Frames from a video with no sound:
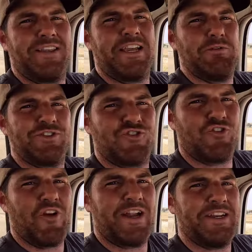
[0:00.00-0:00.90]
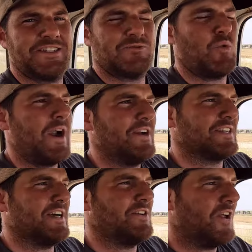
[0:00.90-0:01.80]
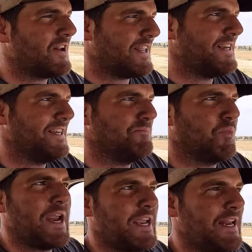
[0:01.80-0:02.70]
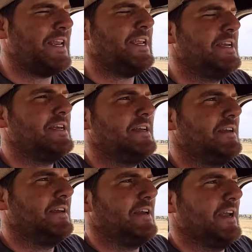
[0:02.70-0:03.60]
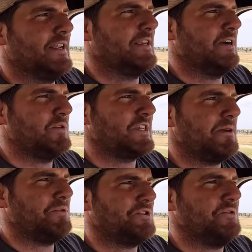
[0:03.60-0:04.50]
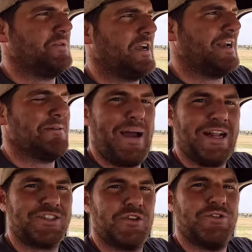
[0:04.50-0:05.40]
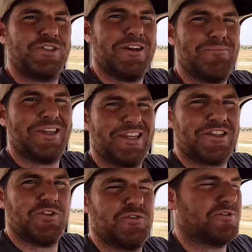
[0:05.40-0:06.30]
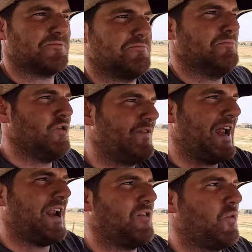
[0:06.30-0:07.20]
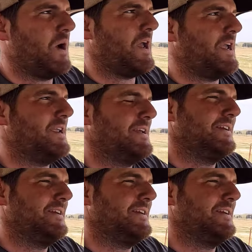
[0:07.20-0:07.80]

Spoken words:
I think it was grounding some wires out. Luckily, it didn't break any, and was able to kind of patch those up and get those moved out of the way.